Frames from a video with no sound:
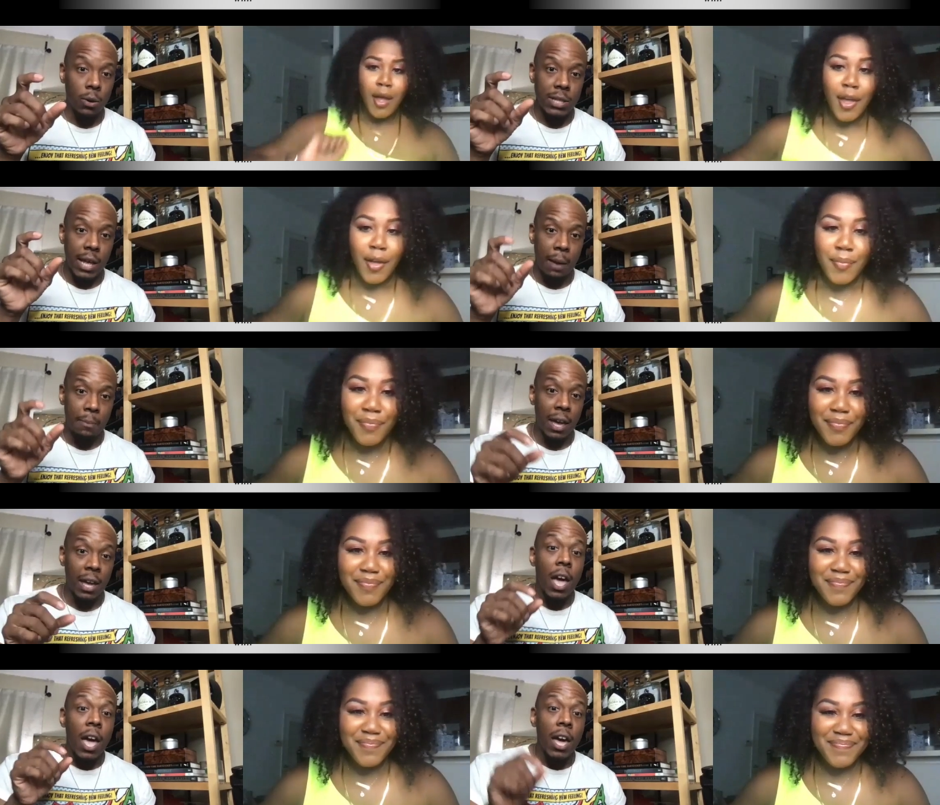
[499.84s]
Speaker 1: that I make
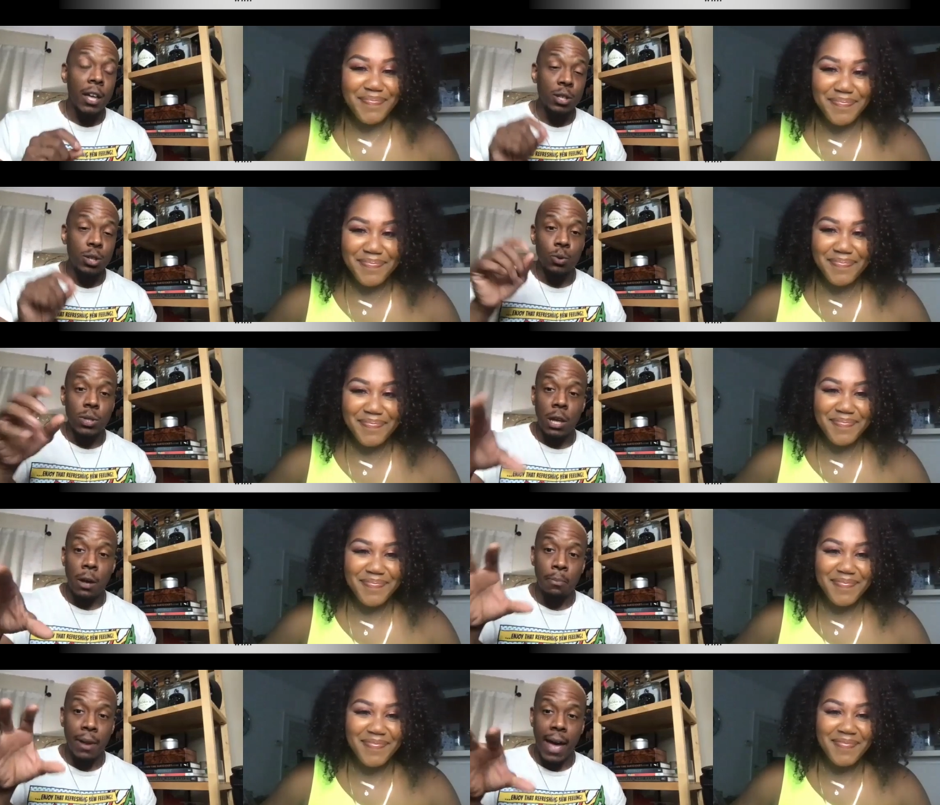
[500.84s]
into some
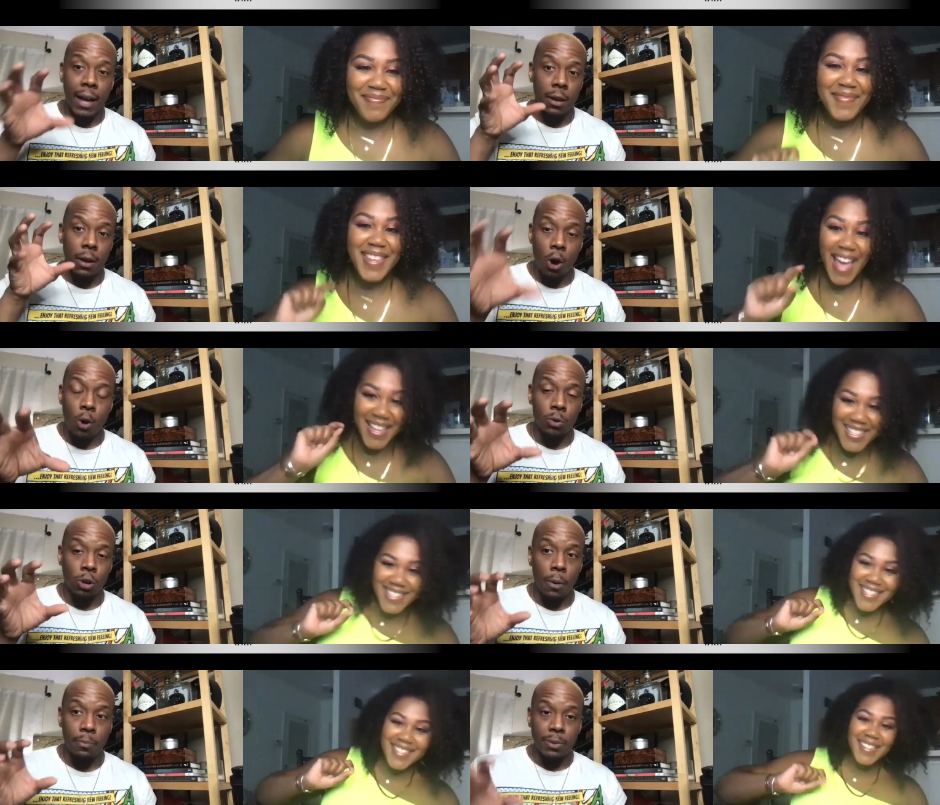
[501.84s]
black owned or
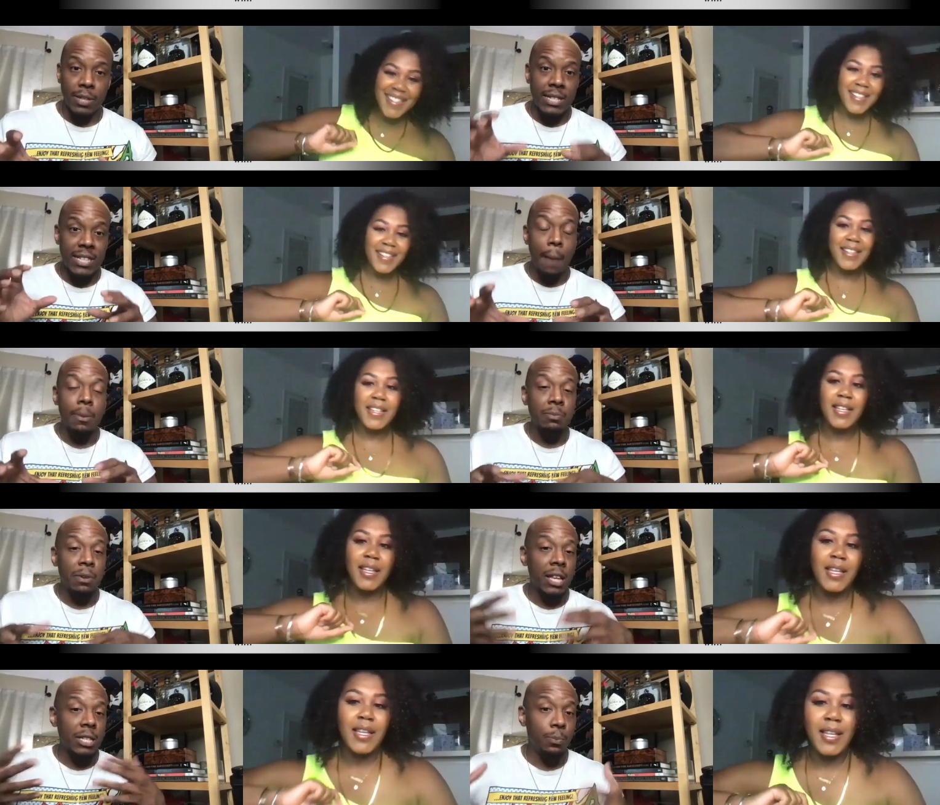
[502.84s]
establishment that
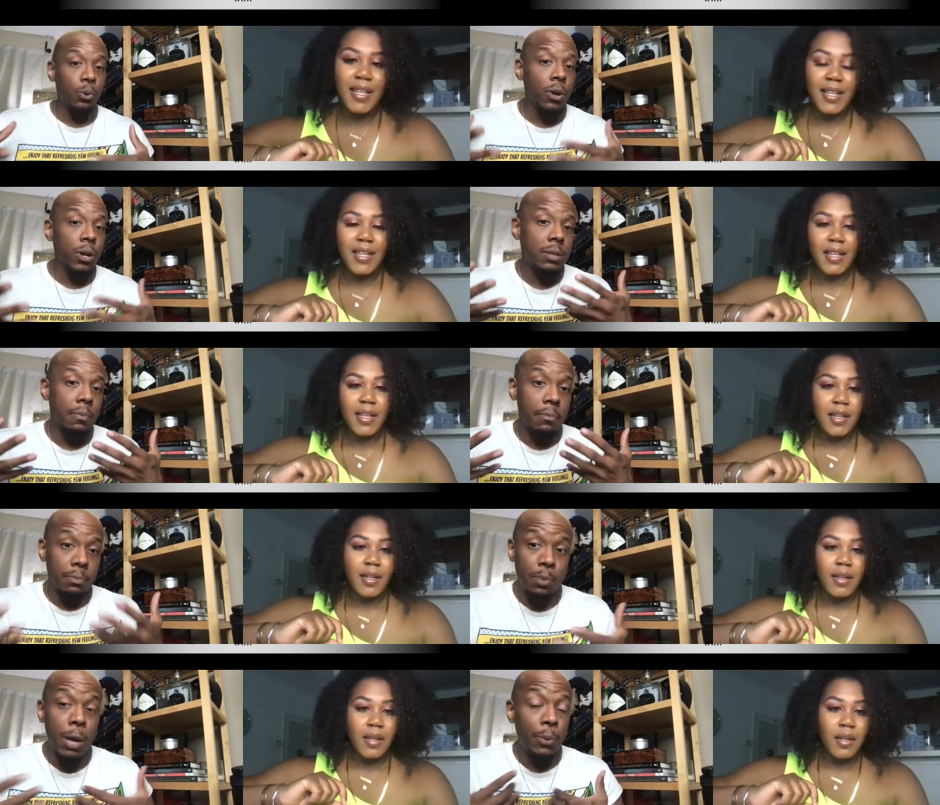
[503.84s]
supports
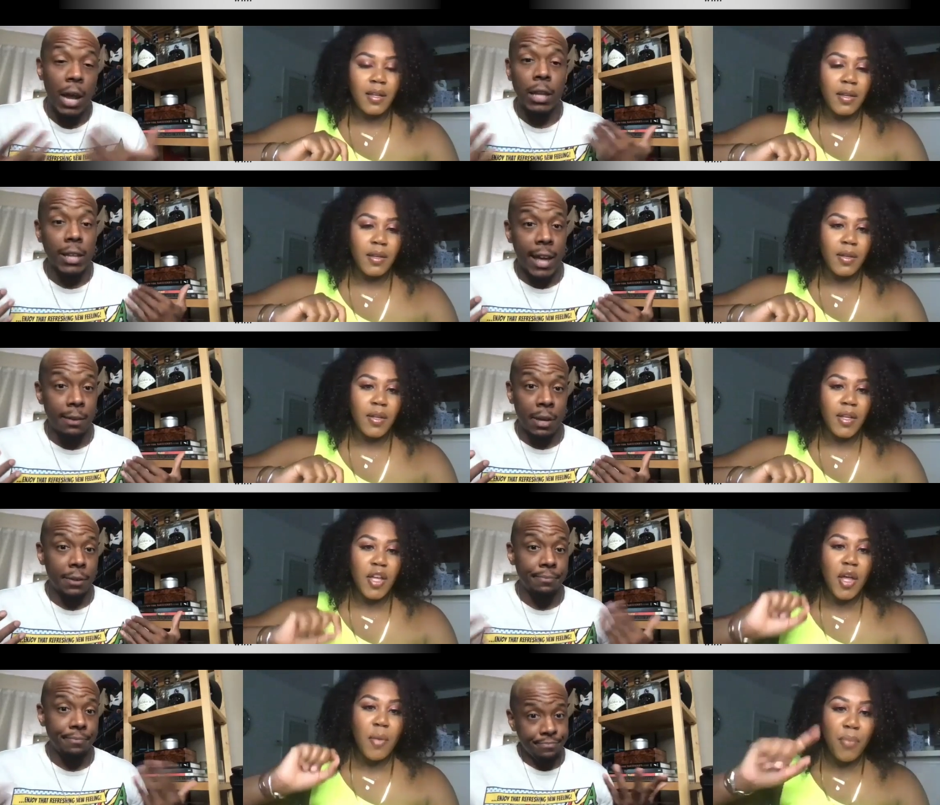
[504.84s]
people that look like me
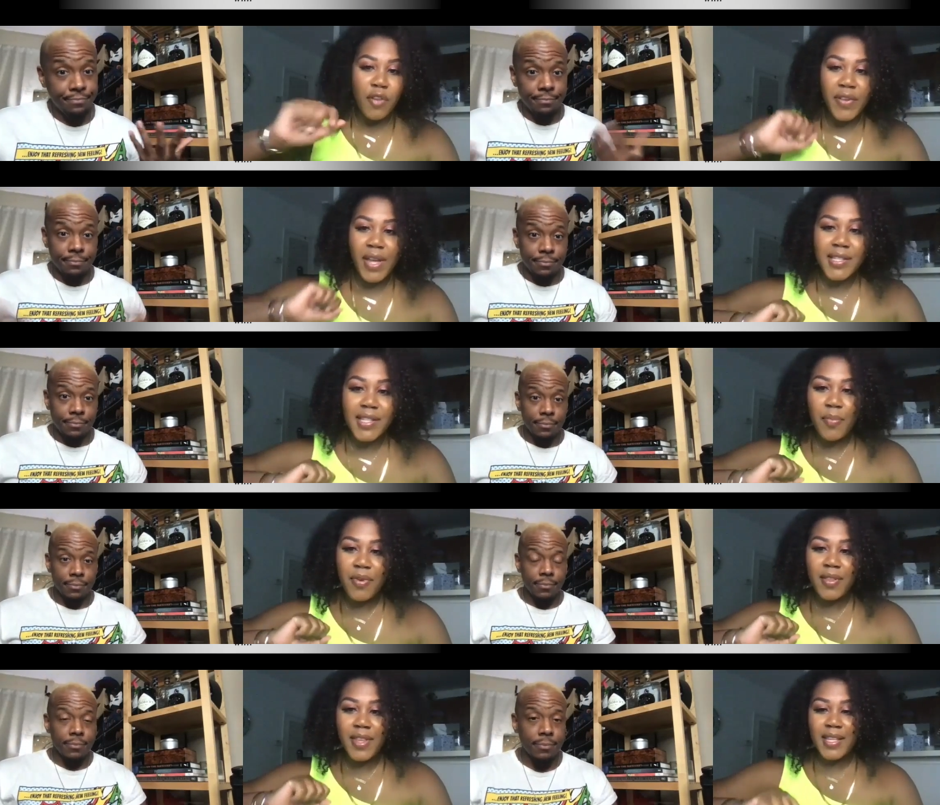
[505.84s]
Speaker 2: perfect example of
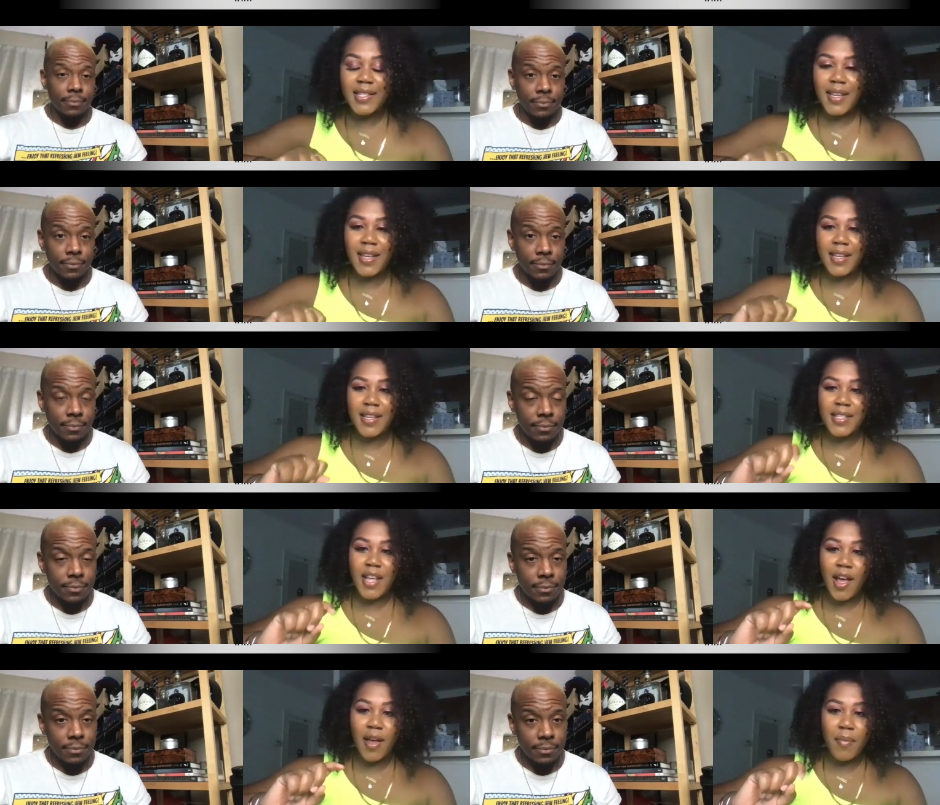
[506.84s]
this is
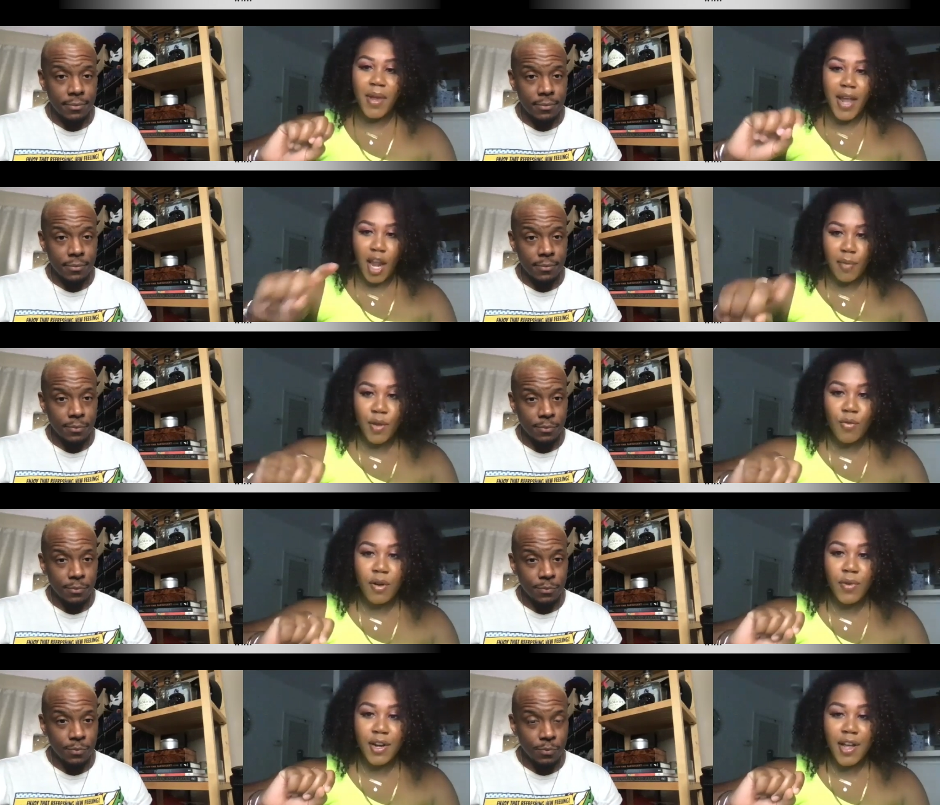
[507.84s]
um, Academy Award
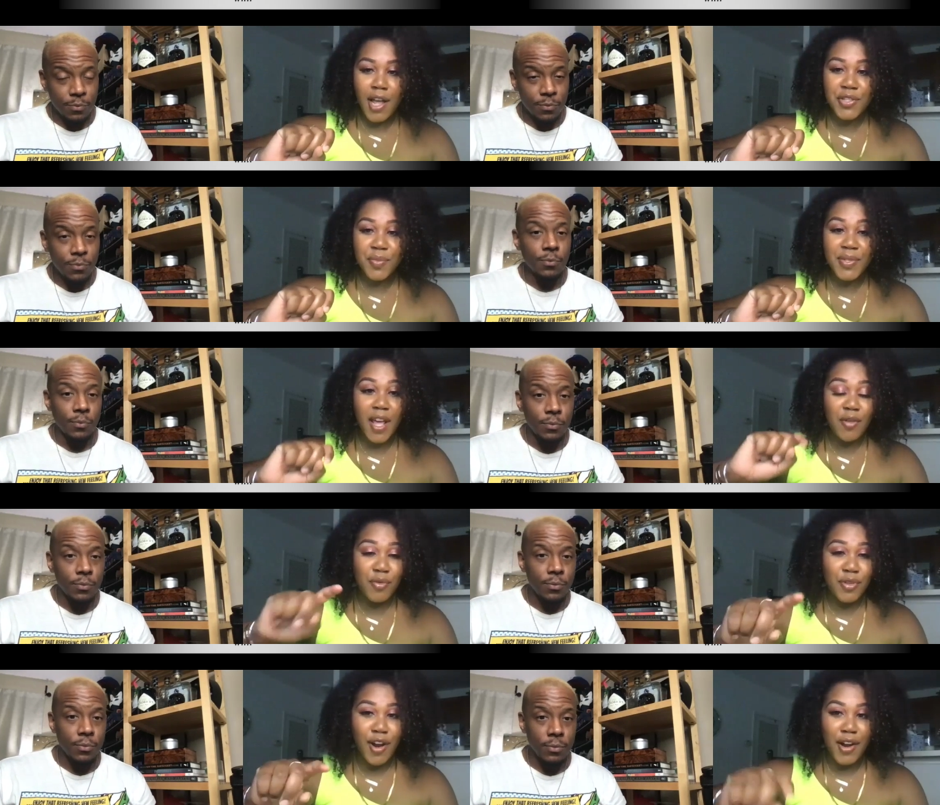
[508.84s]
winner costume designer Ruth
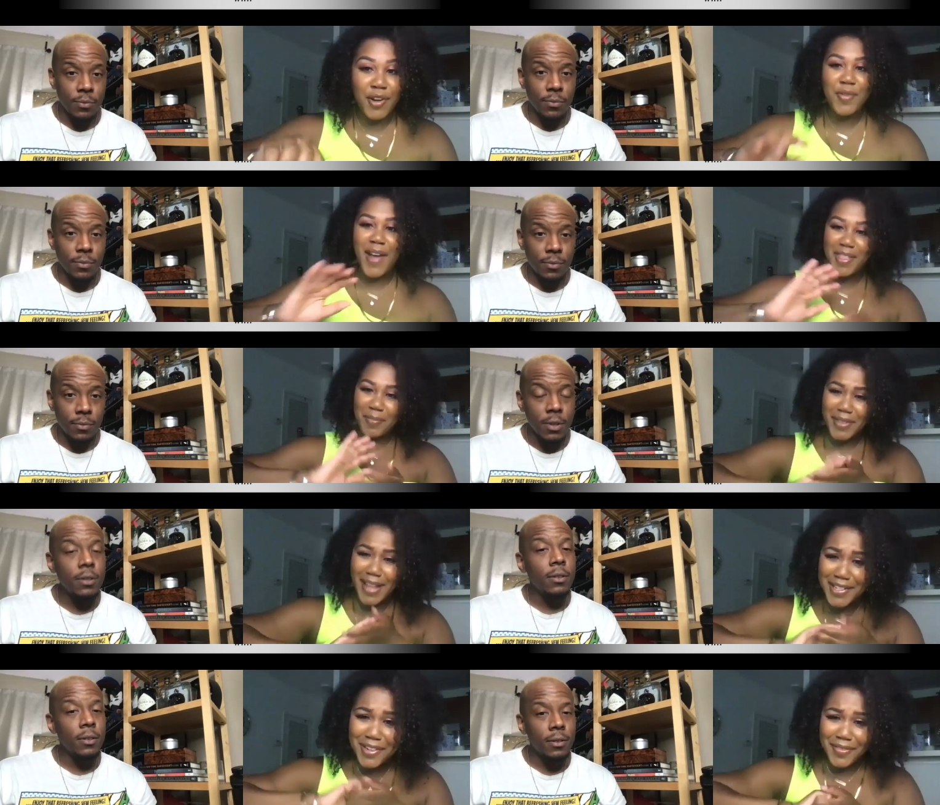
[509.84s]
Carter, who I had the
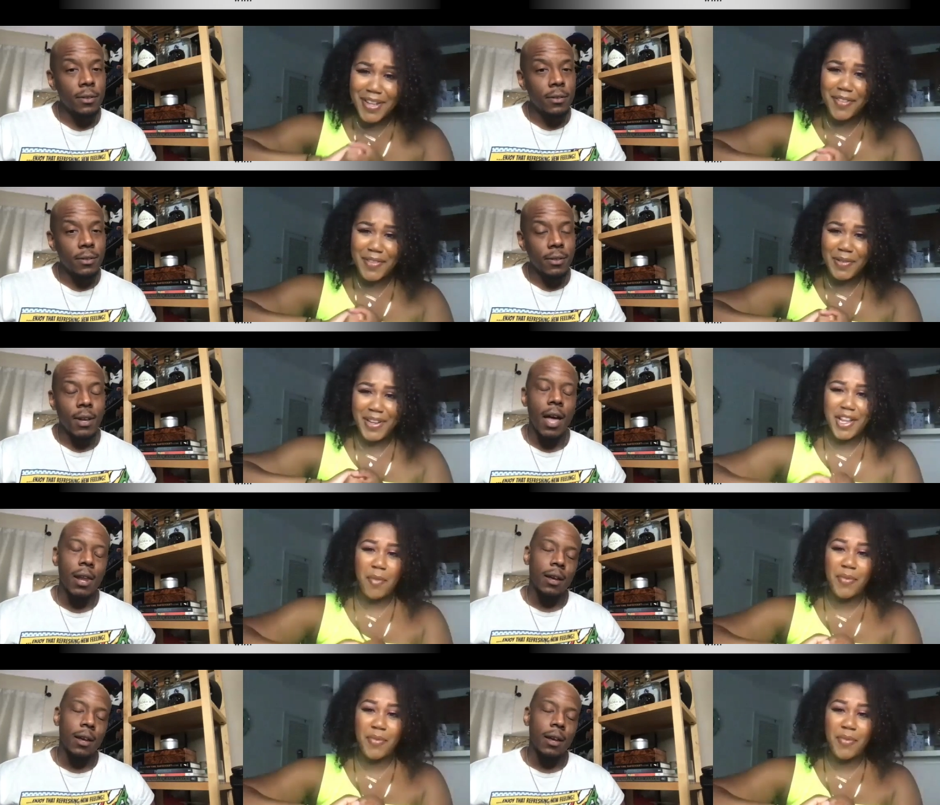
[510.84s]
pleasure of interviewing a couple oh,